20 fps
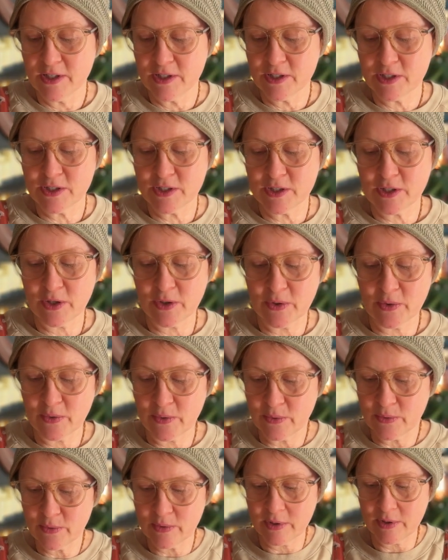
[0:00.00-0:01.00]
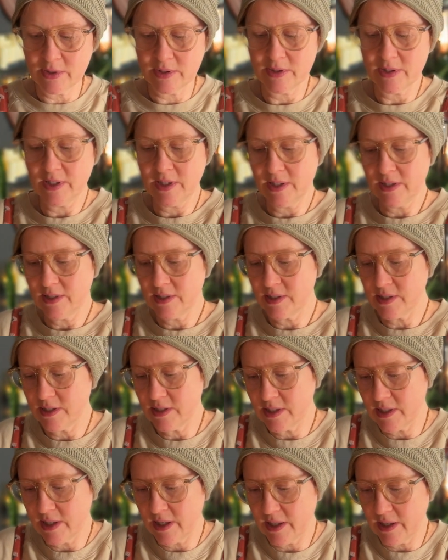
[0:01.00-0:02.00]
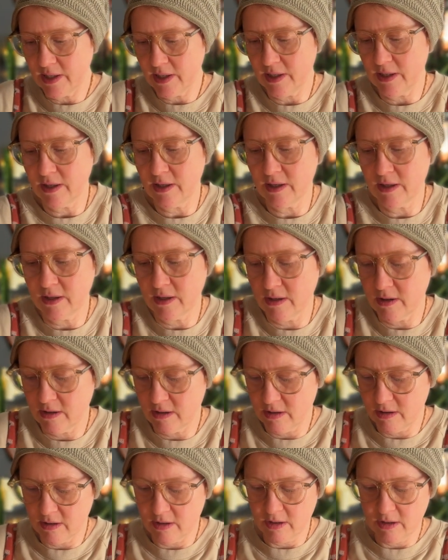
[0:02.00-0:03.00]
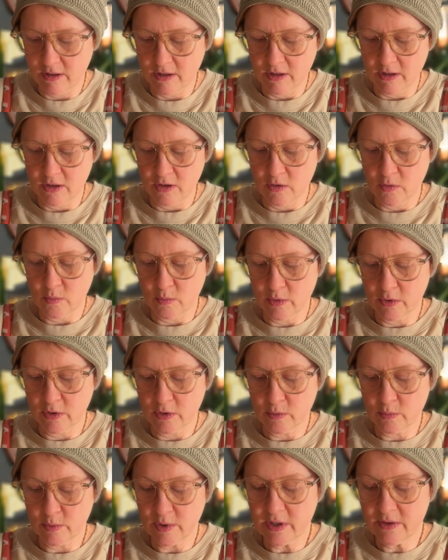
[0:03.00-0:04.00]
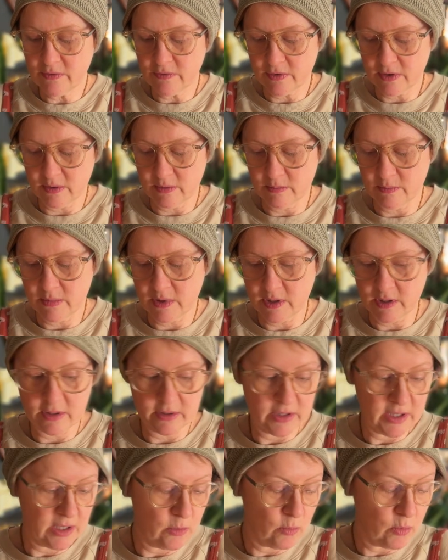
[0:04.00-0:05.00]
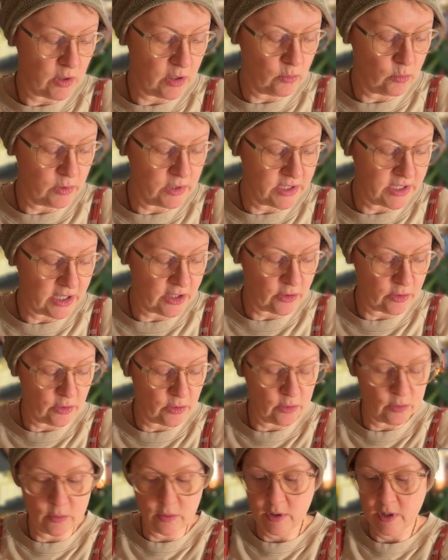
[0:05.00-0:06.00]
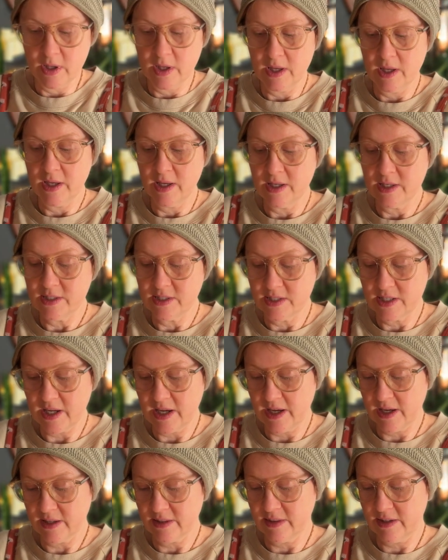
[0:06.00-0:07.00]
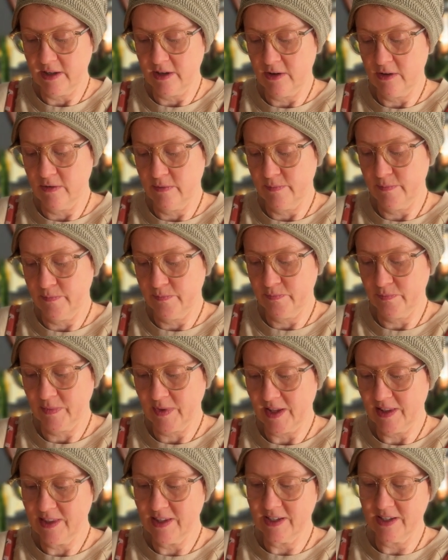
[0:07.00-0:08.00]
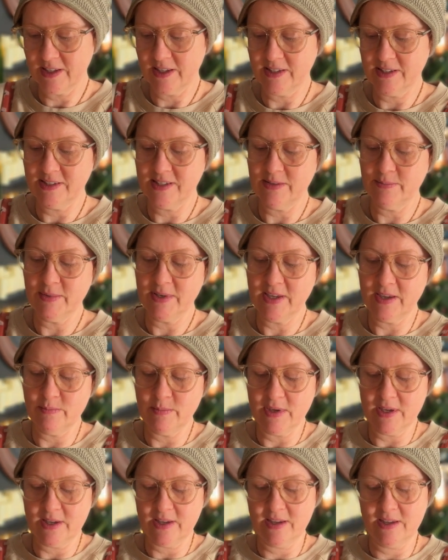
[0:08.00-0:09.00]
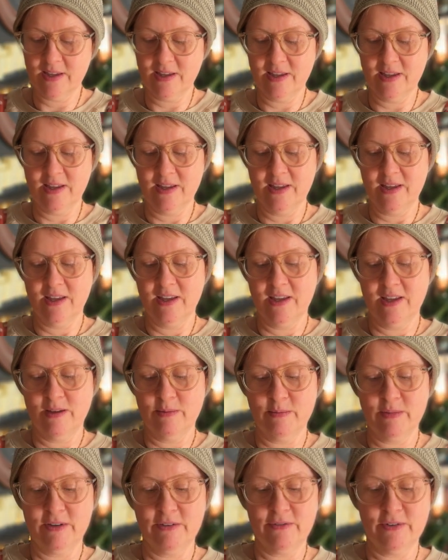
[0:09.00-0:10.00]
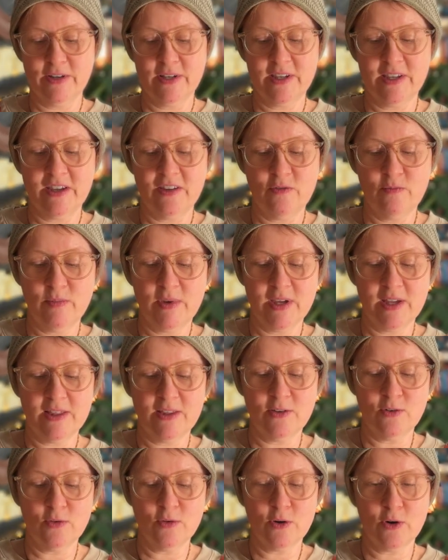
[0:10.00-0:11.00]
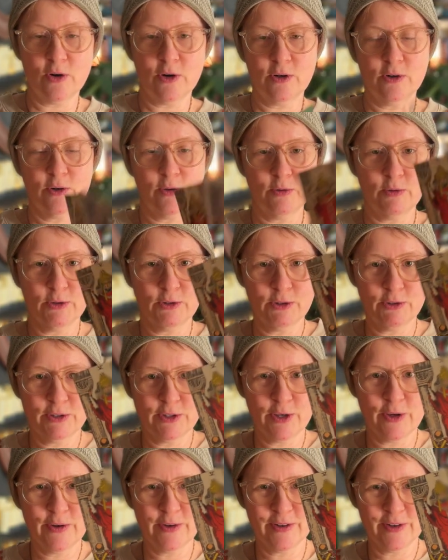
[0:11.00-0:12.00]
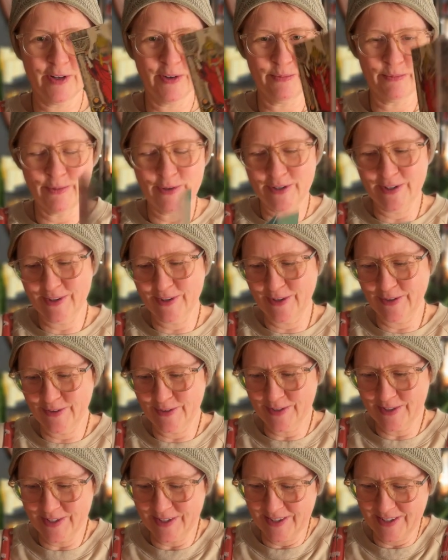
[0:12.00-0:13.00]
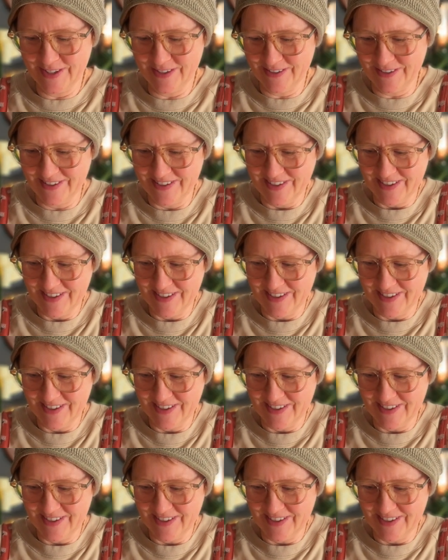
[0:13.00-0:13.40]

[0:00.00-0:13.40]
So then today we're going to read from the Wildwood Tarot deck there. Look, my friend gave me a little card holder, so I'm going to put those in there.